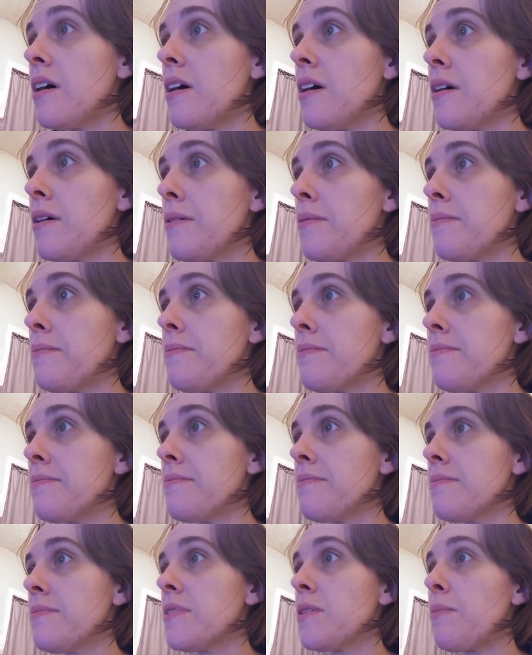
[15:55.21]
um,
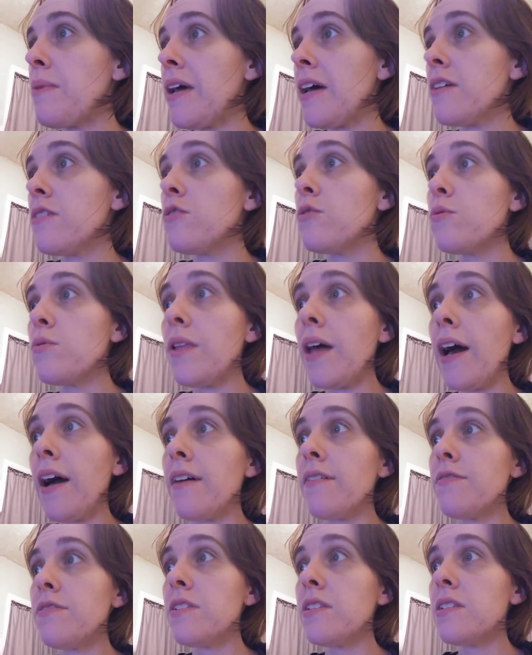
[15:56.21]
The Man Who
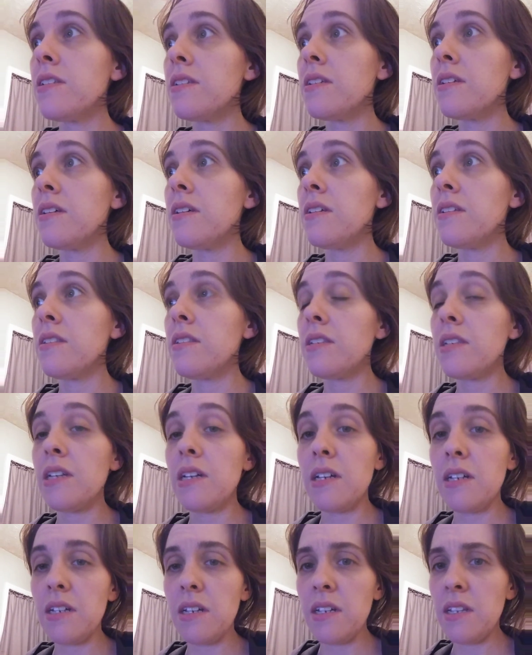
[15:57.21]
Laughs. It's uh,
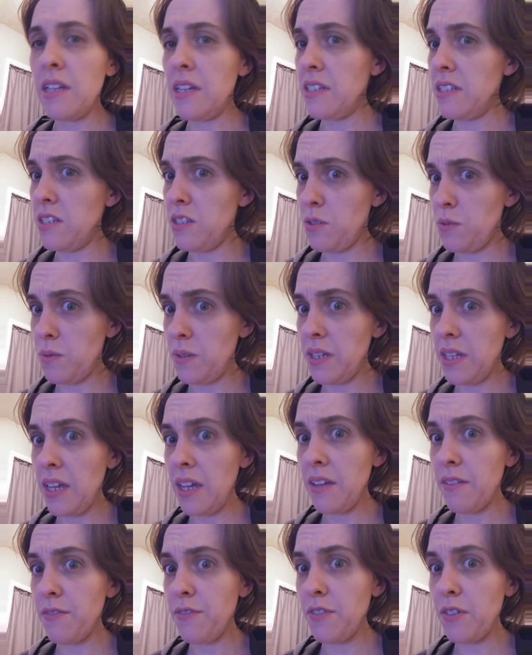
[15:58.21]
a, a
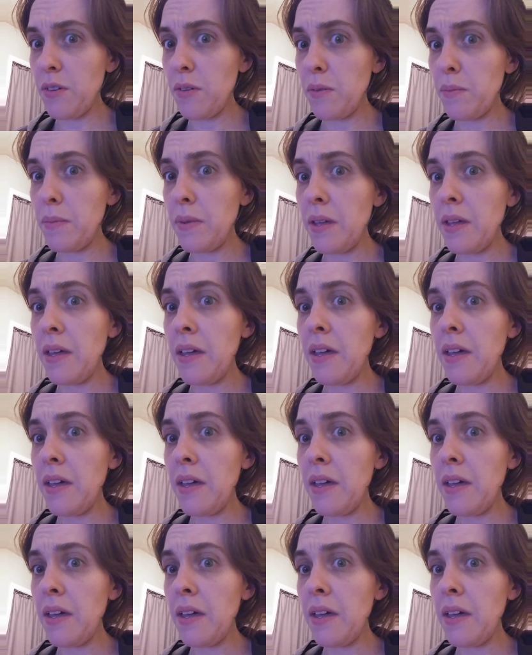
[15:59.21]
1928 film,